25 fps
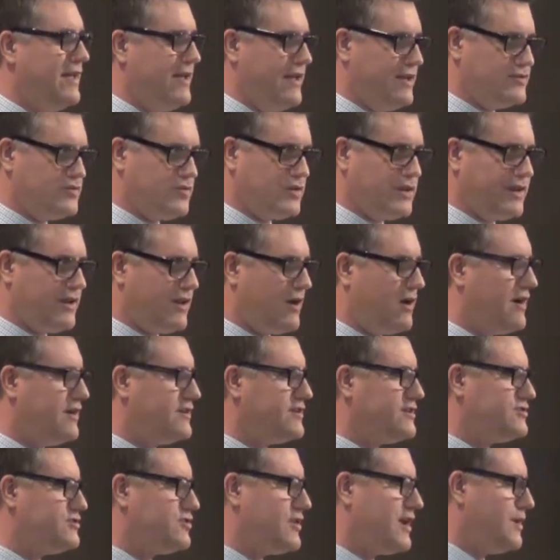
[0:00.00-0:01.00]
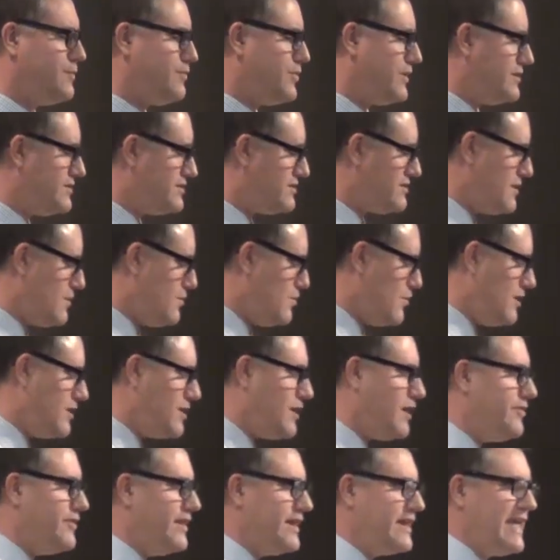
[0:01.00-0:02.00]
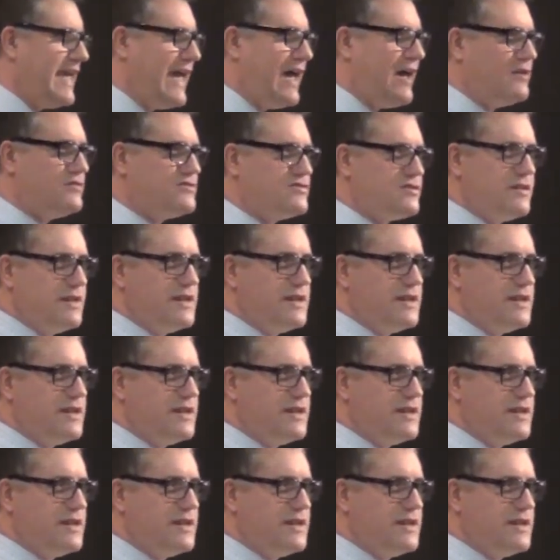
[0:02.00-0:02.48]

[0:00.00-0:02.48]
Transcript: It's really hard to try to put someone on the couch